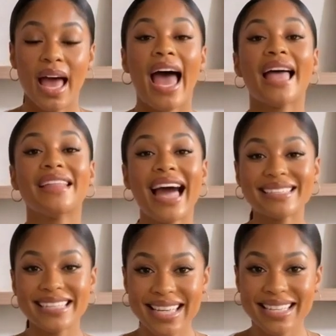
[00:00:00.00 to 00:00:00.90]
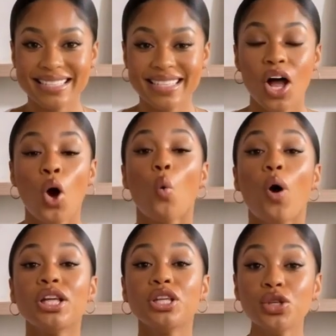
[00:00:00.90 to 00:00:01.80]
And that's it.
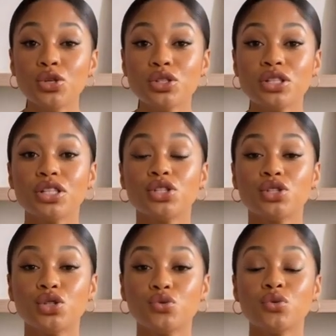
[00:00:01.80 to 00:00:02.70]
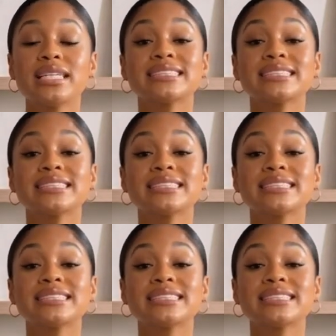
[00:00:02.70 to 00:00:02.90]
What used to